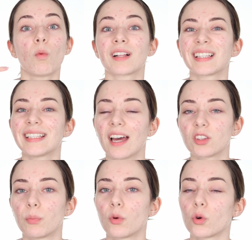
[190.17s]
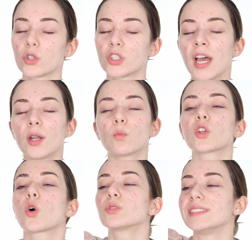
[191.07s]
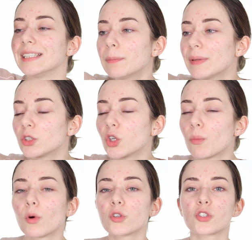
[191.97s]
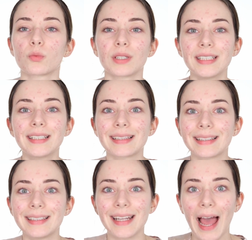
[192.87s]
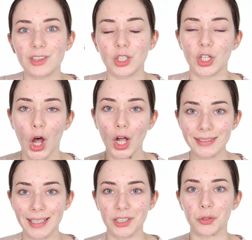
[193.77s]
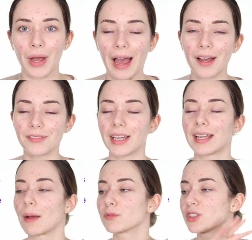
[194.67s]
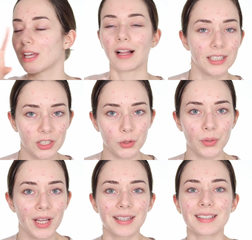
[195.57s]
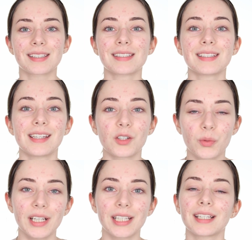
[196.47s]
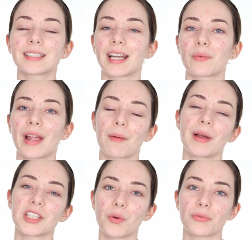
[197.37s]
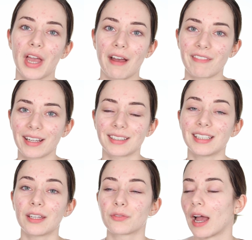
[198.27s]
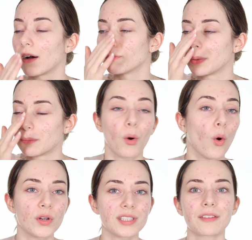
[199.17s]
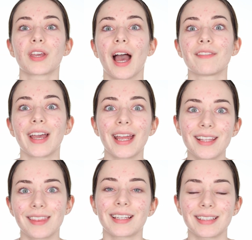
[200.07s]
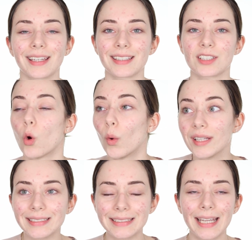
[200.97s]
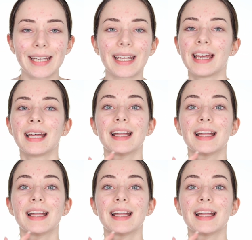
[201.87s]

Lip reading: will clean out the pores, will go deep into your pores to really clean out the gunk that you have. And I'm telling you, this is the ingredient that I recommend you if you have acne, if you have big pores, if you have anything like this, oily skin.